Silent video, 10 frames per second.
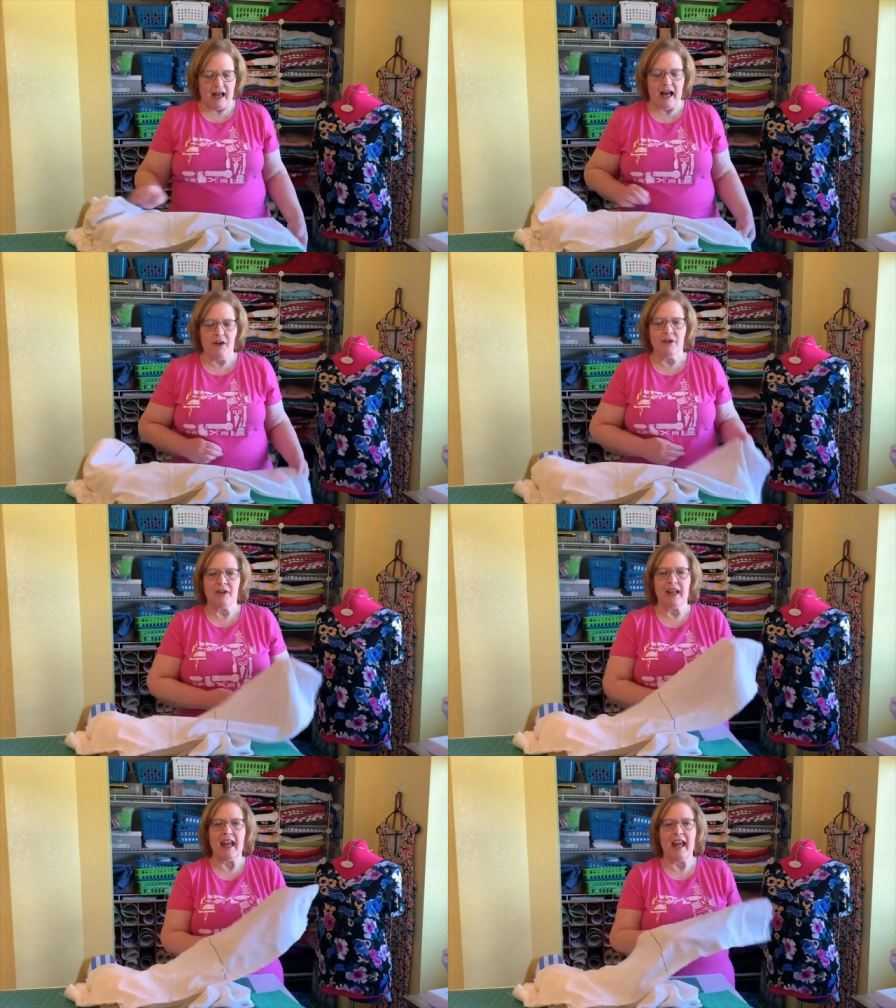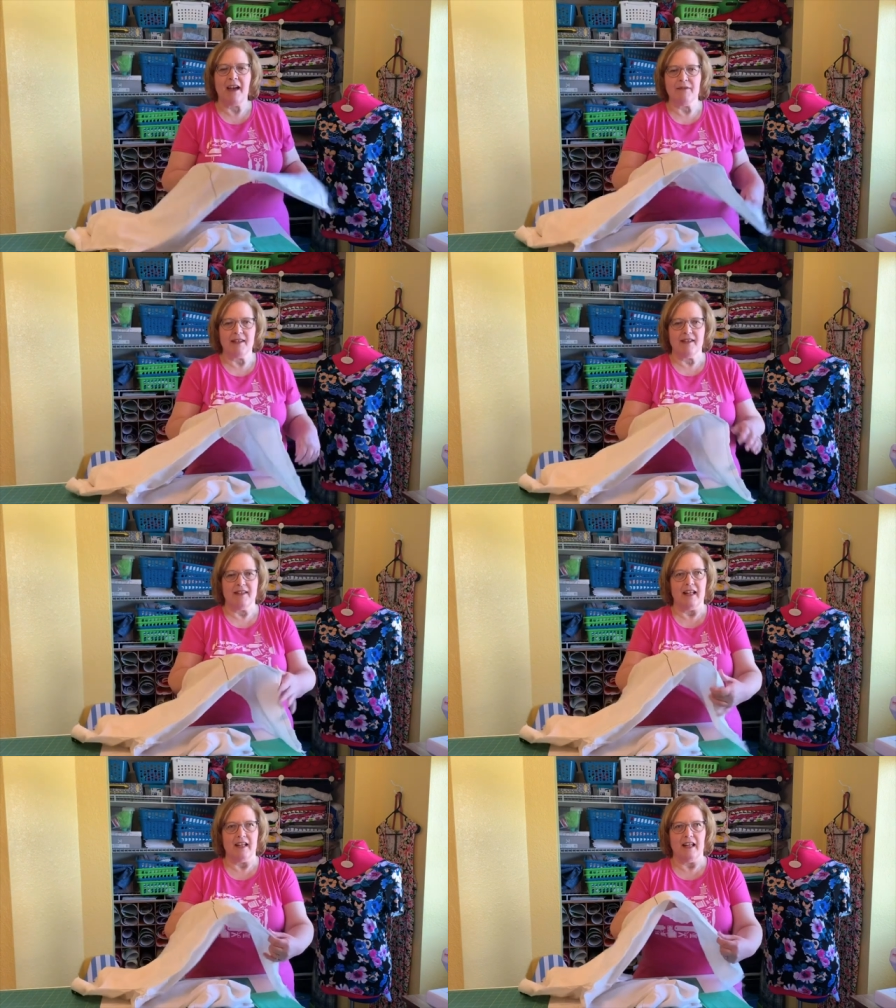how your calves
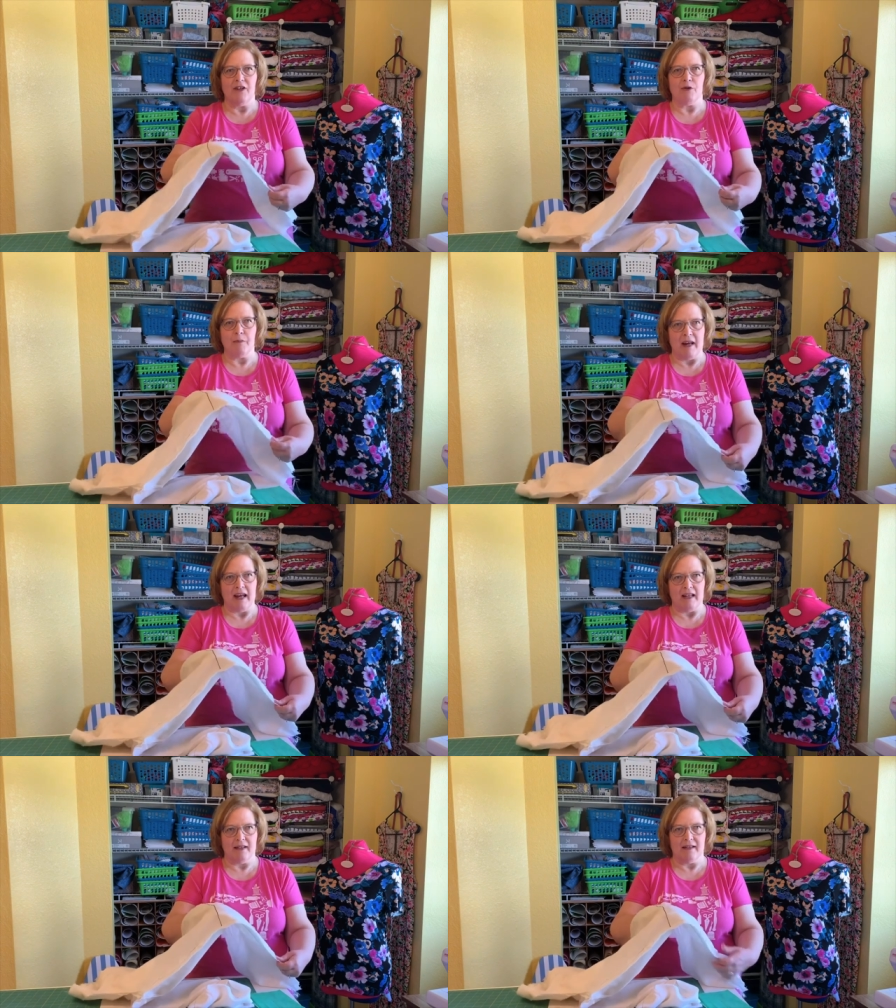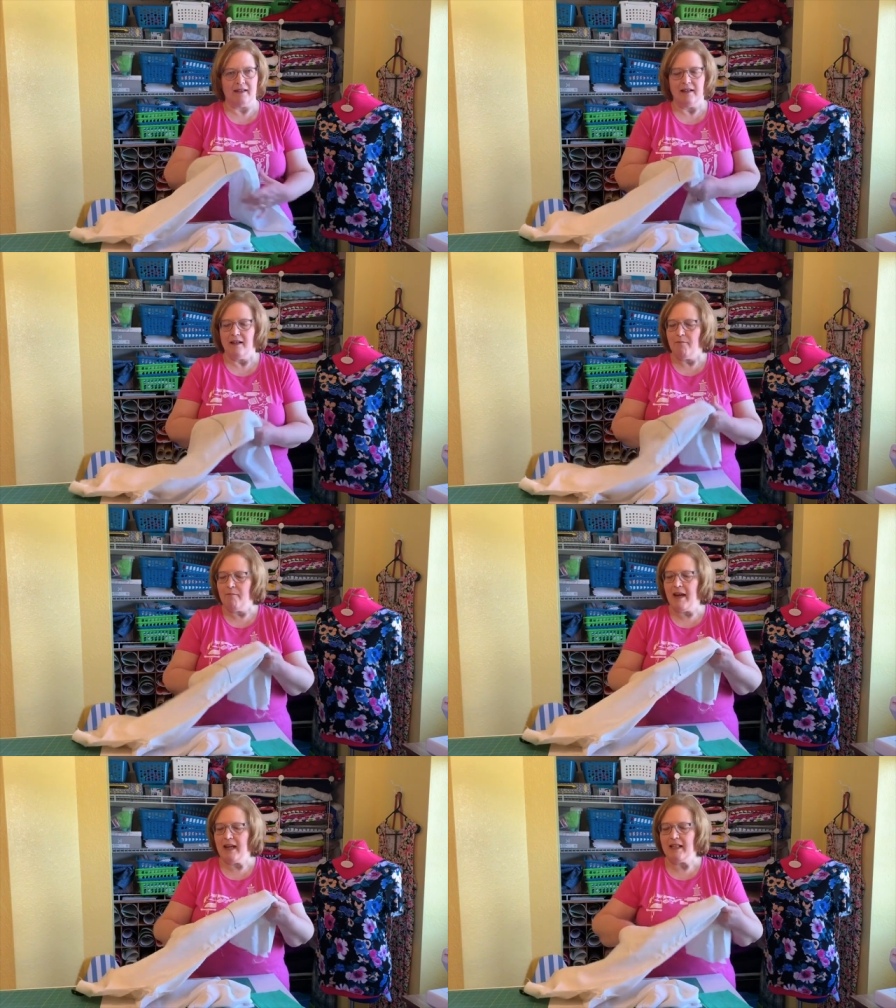sit in your pants
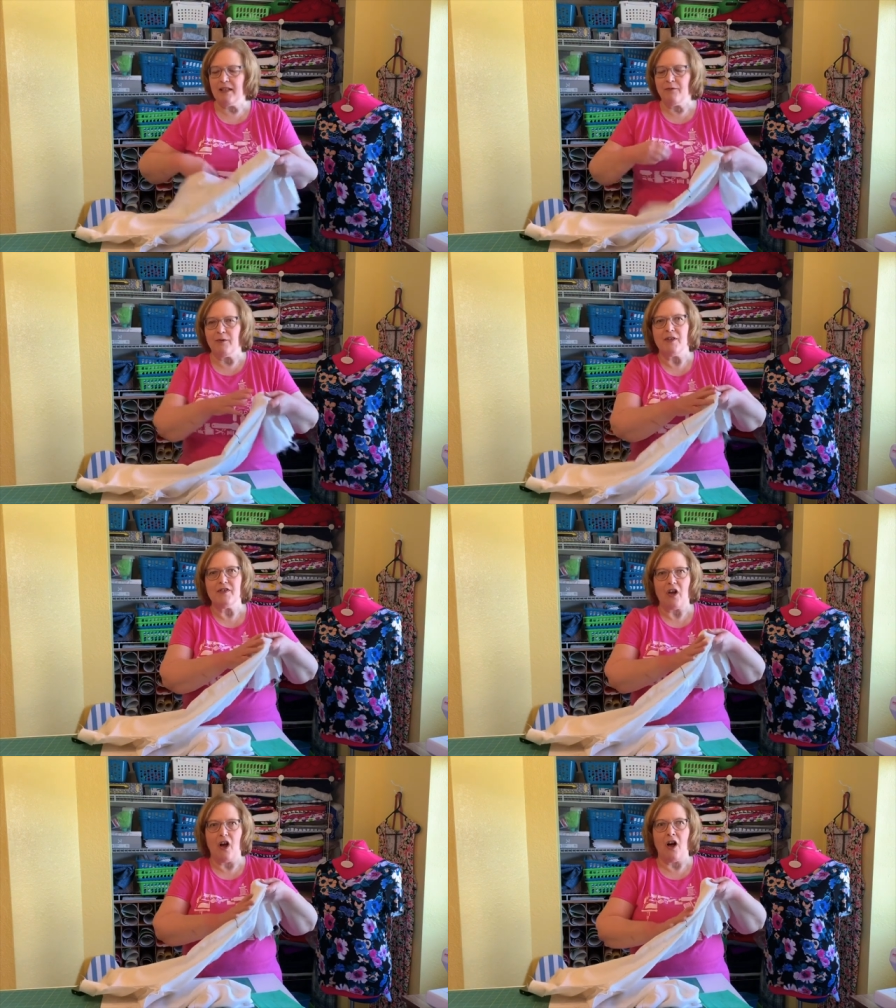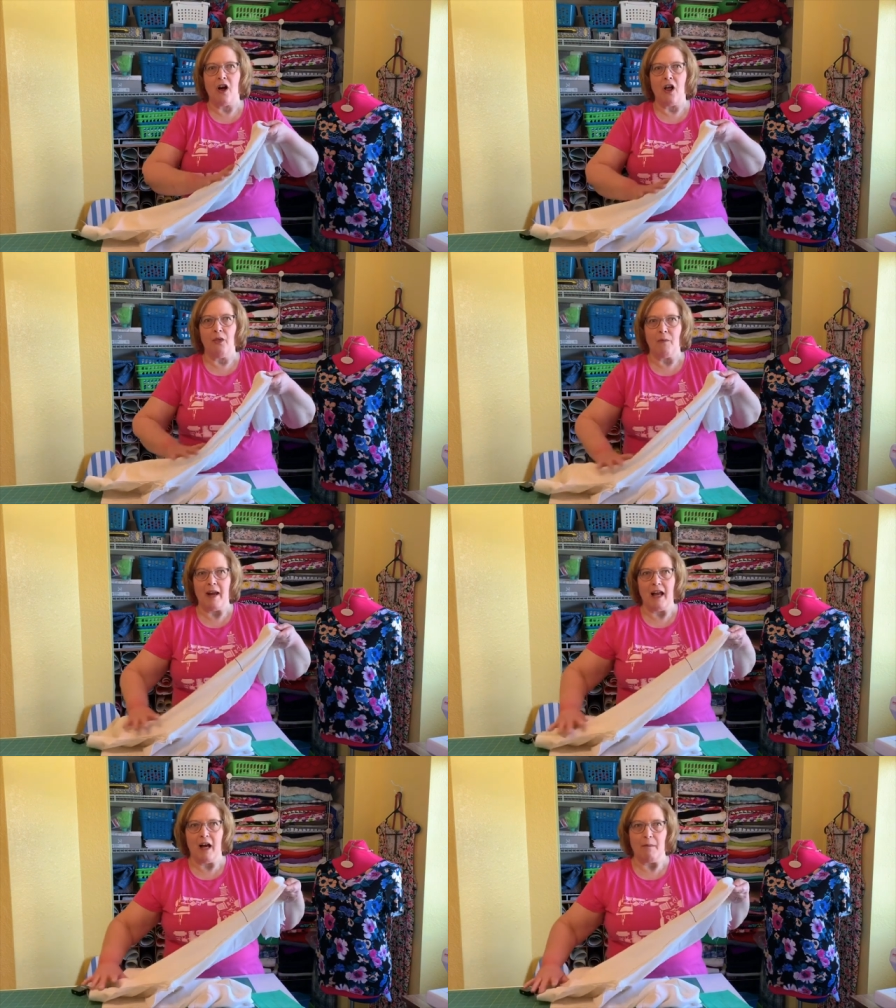make a difference all the
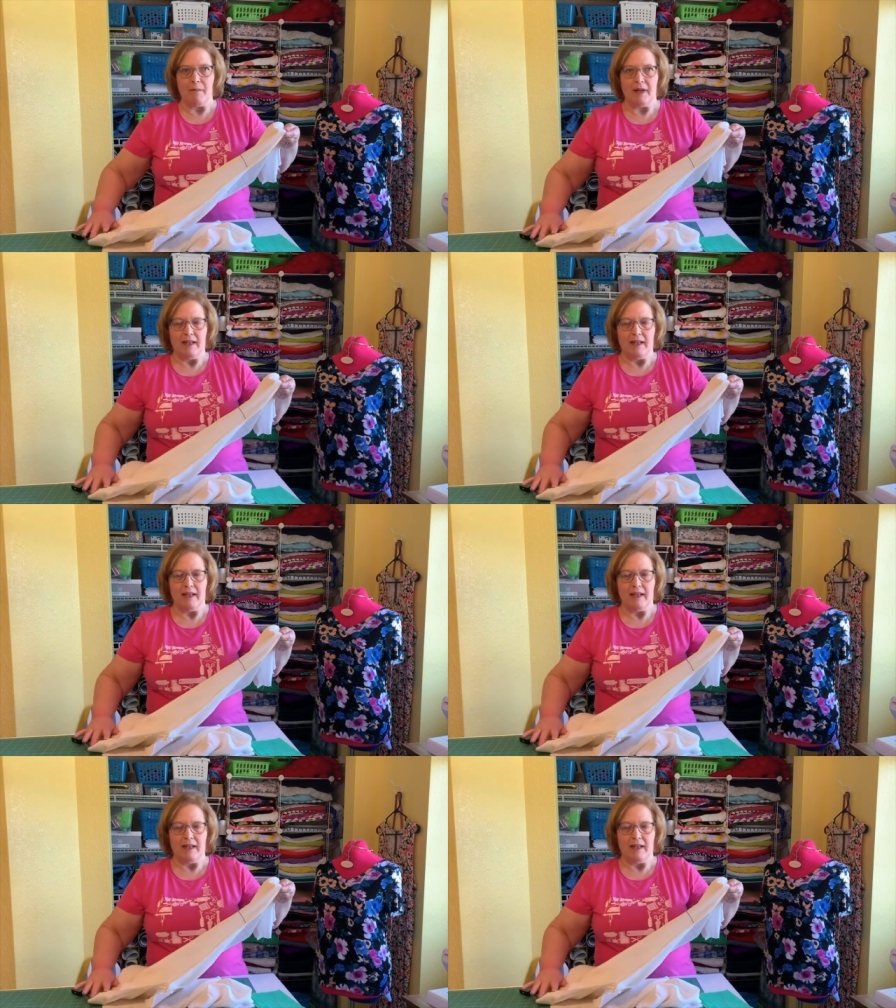way up.